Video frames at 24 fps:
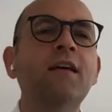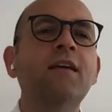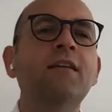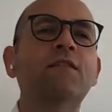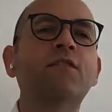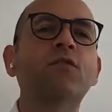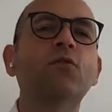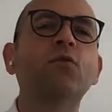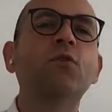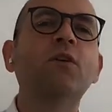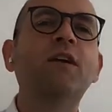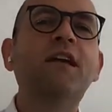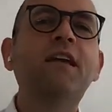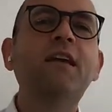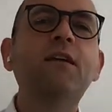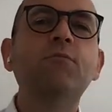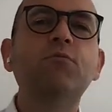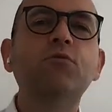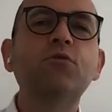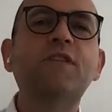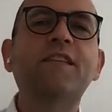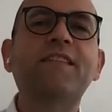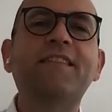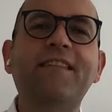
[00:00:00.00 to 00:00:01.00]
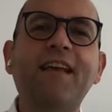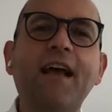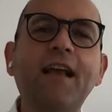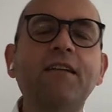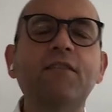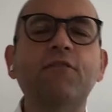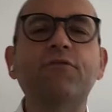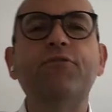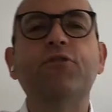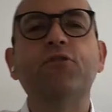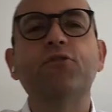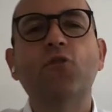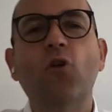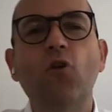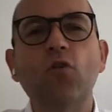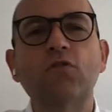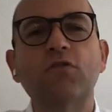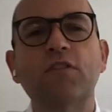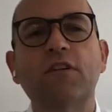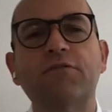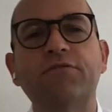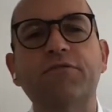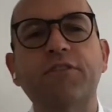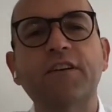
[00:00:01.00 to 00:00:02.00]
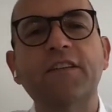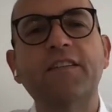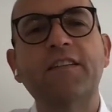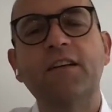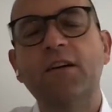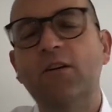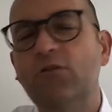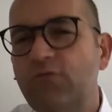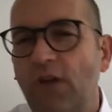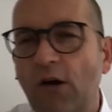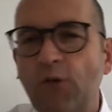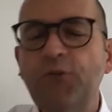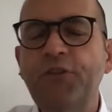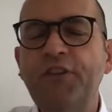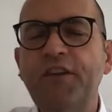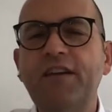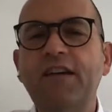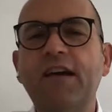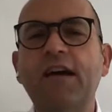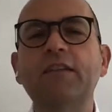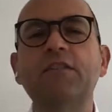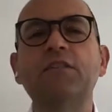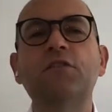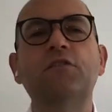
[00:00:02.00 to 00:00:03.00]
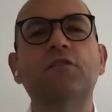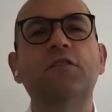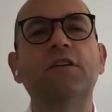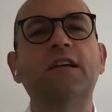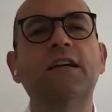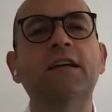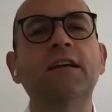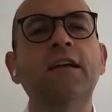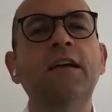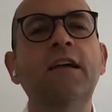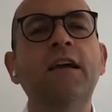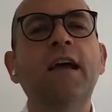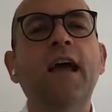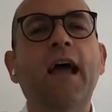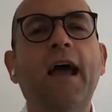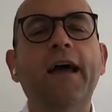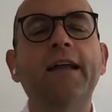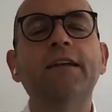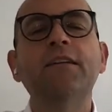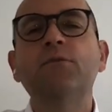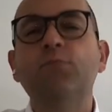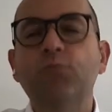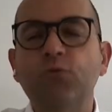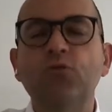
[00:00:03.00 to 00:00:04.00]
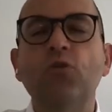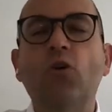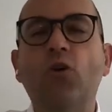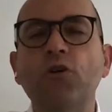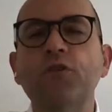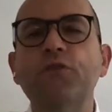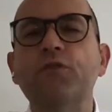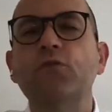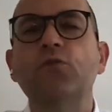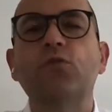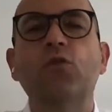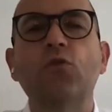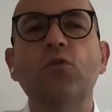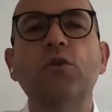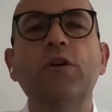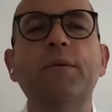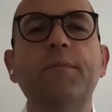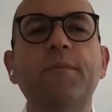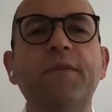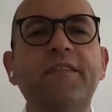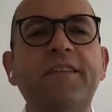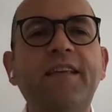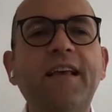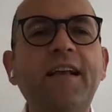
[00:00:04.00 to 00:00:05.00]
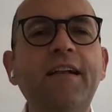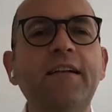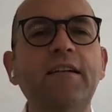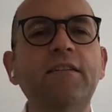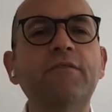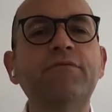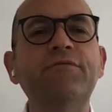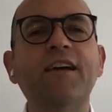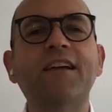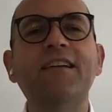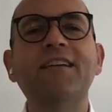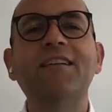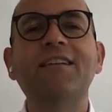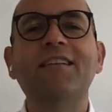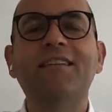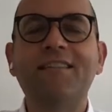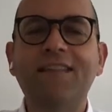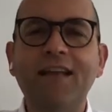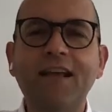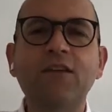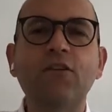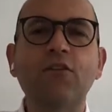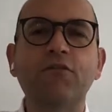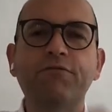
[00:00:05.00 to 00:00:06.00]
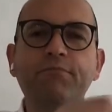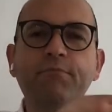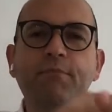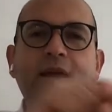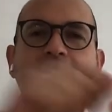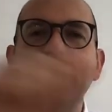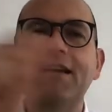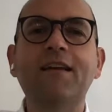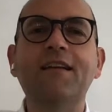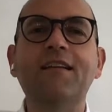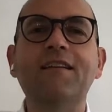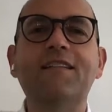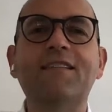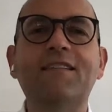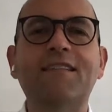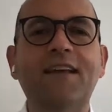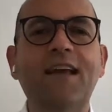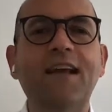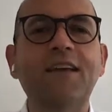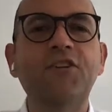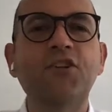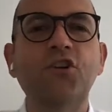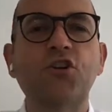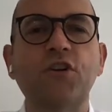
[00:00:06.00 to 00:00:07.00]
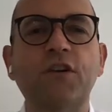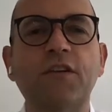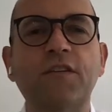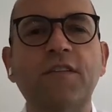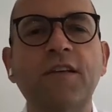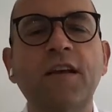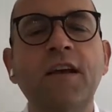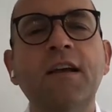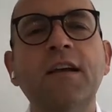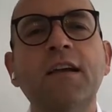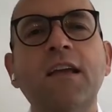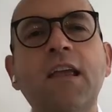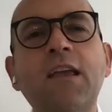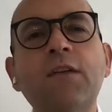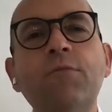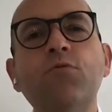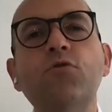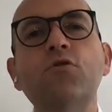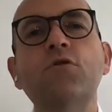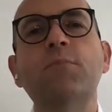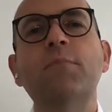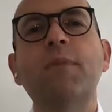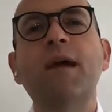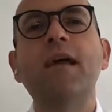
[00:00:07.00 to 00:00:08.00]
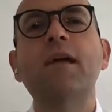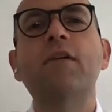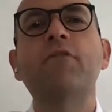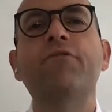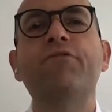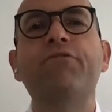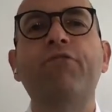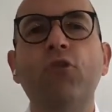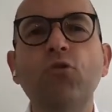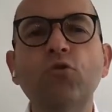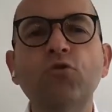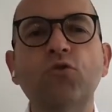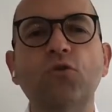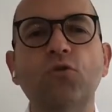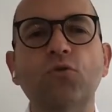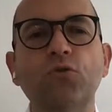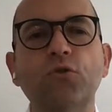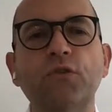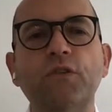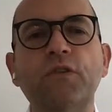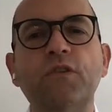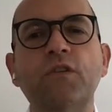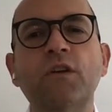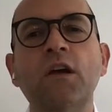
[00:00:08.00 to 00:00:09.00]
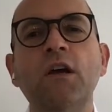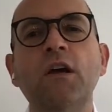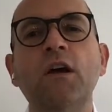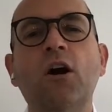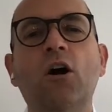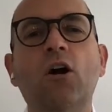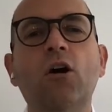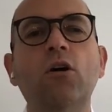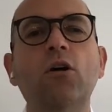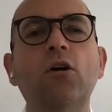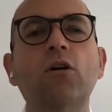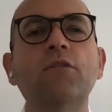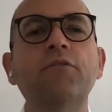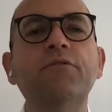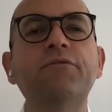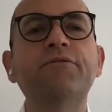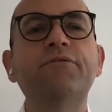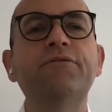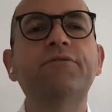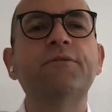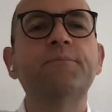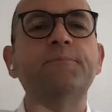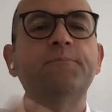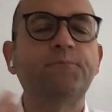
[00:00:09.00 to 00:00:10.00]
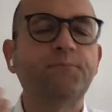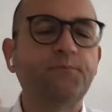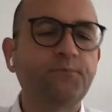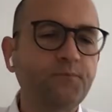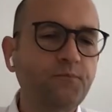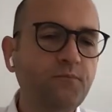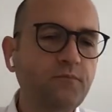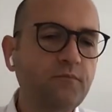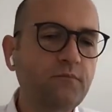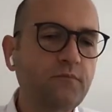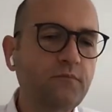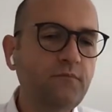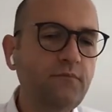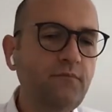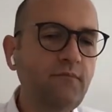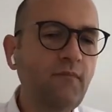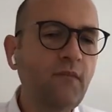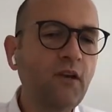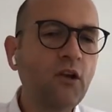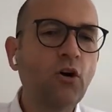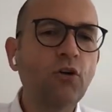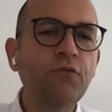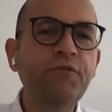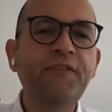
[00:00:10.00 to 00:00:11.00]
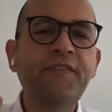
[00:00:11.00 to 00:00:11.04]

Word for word: So he would send photographers around the country and would also go himself. And instead of making sketches, he would make photos of, of